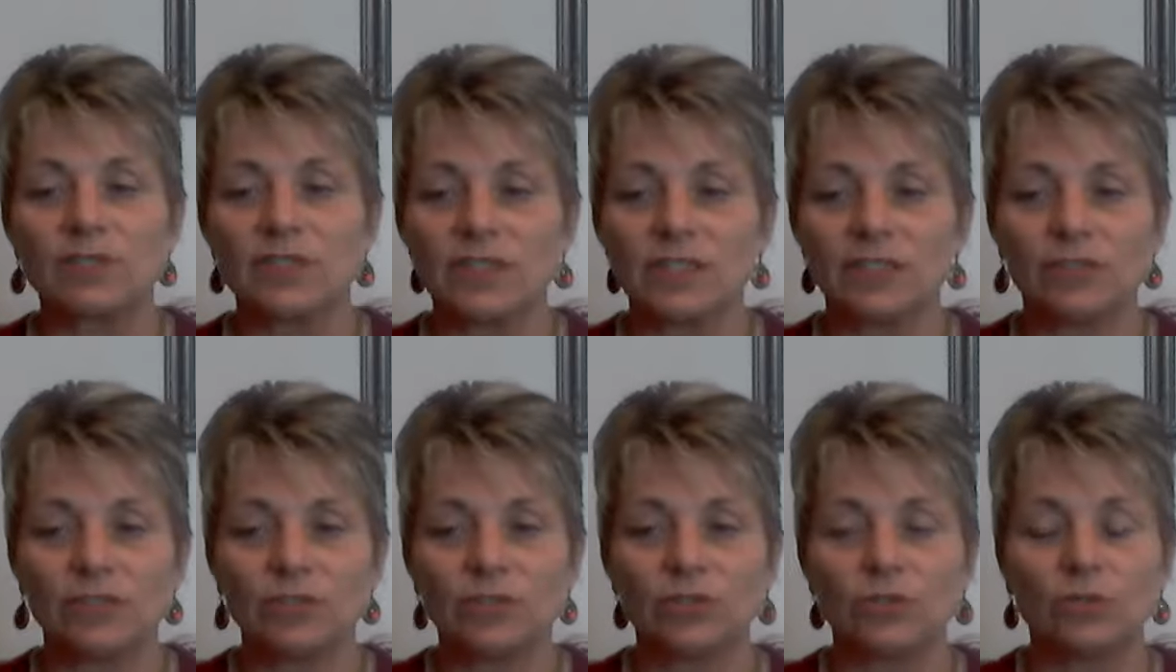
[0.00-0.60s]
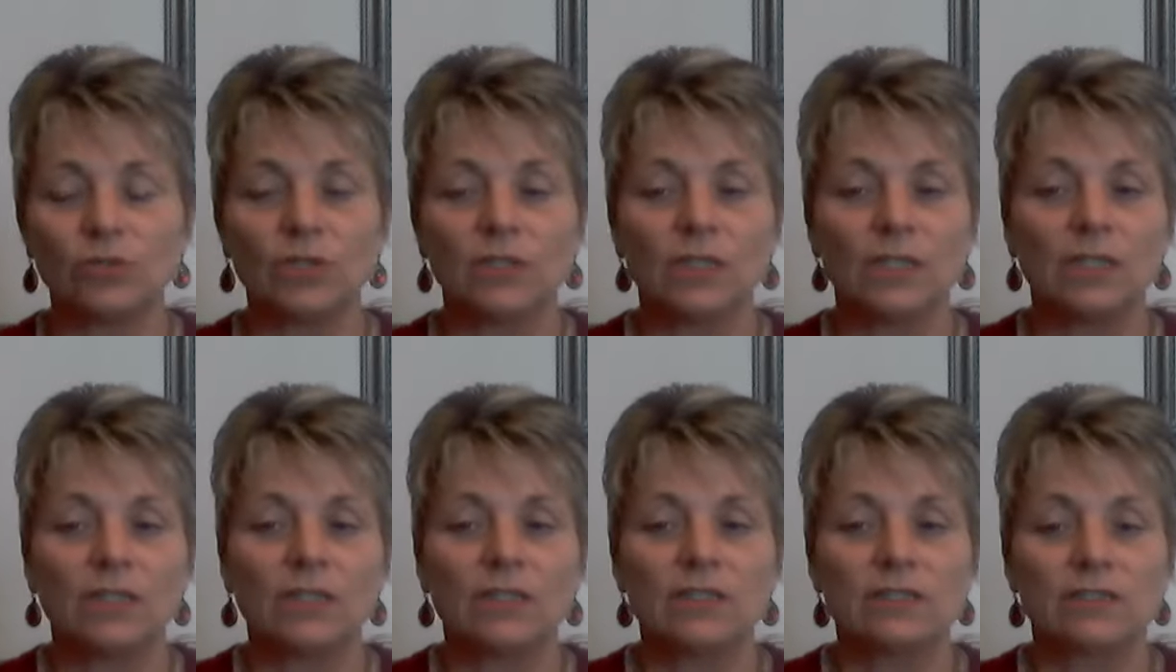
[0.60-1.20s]
that they do,
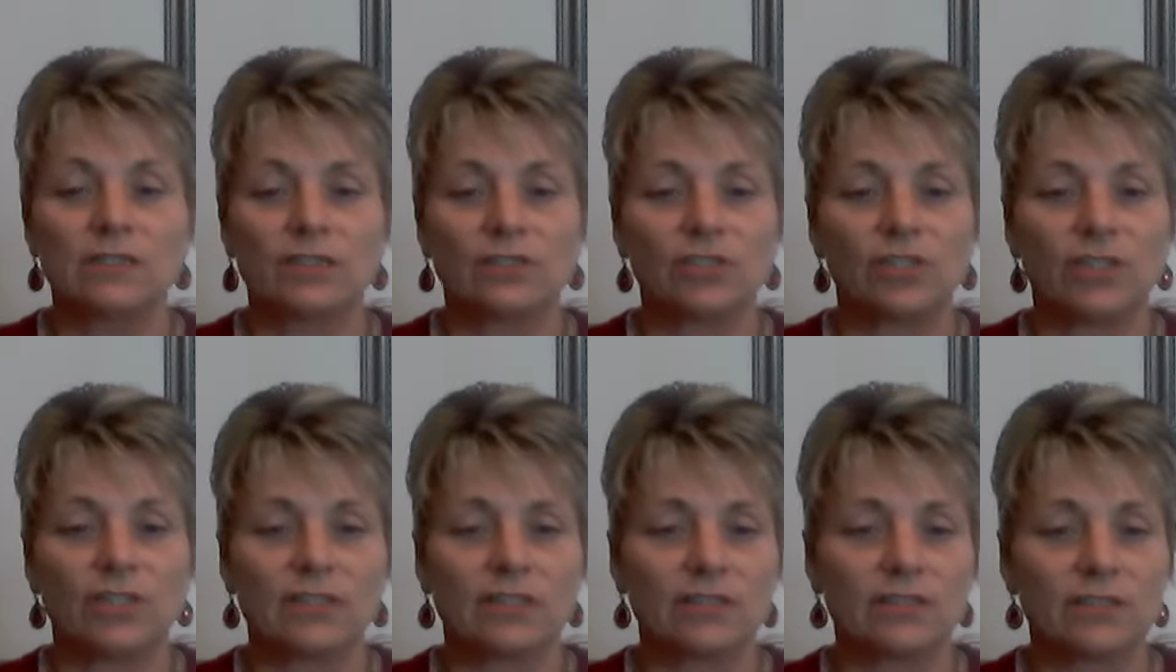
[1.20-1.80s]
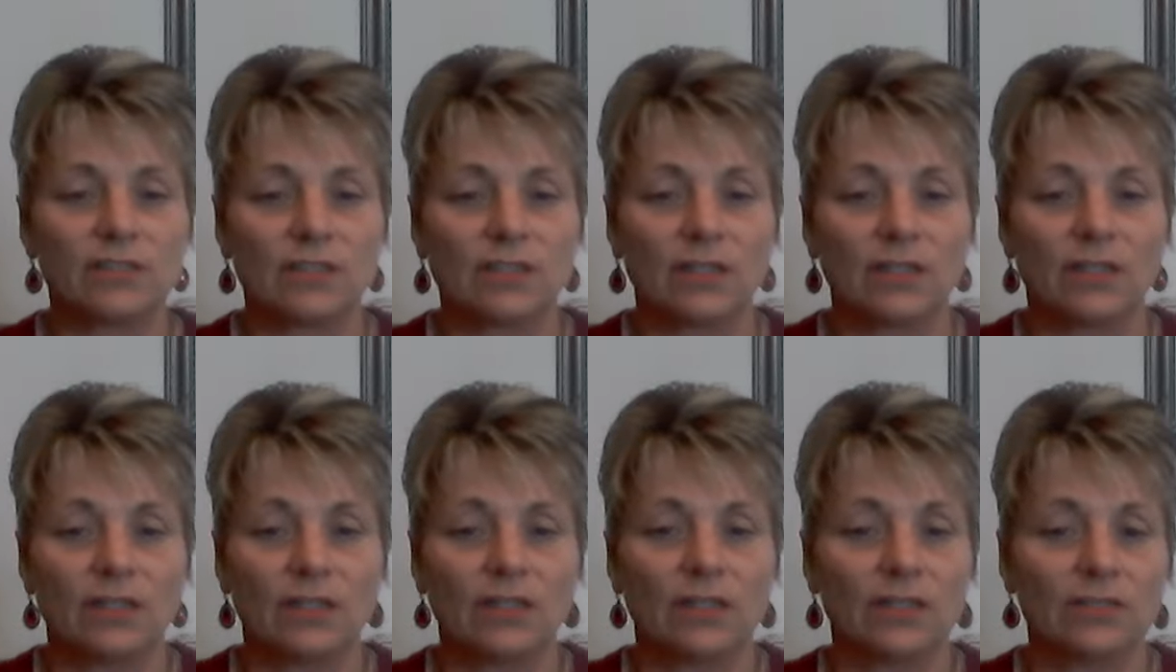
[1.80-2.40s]
such as
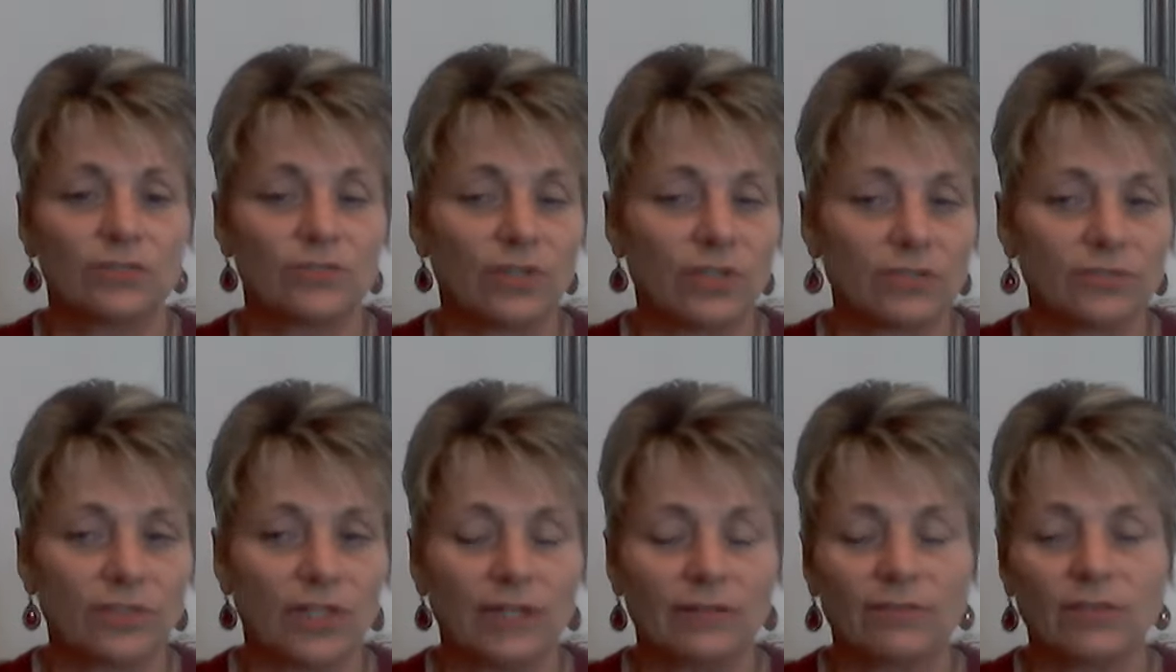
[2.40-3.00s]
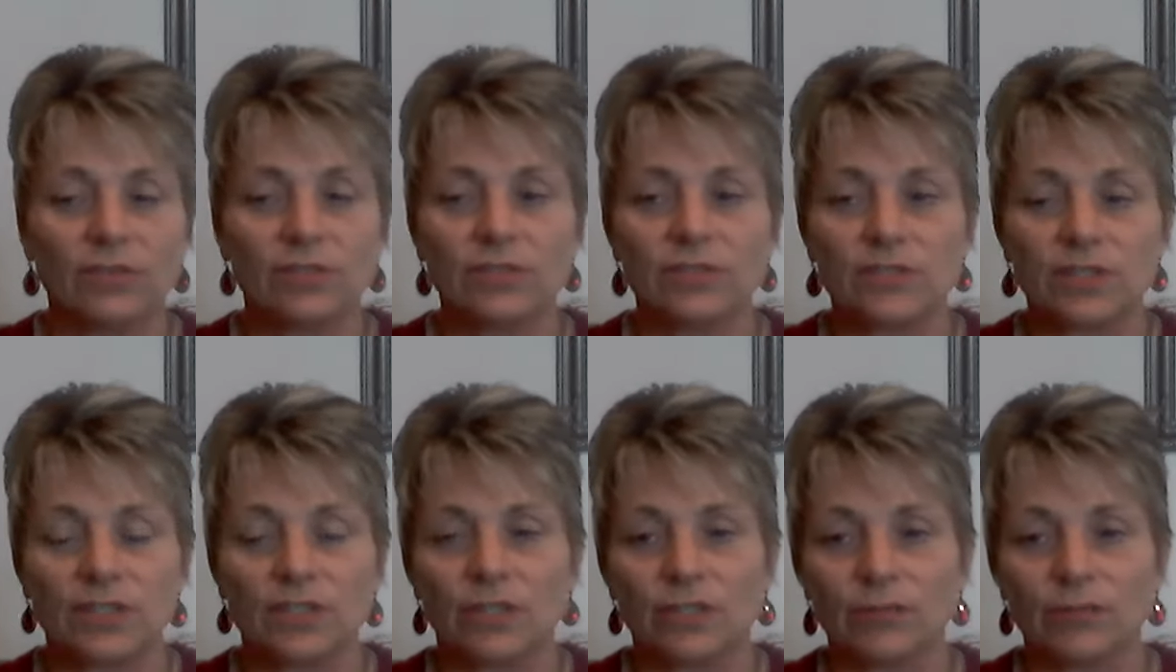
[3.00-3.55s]
truck drivers.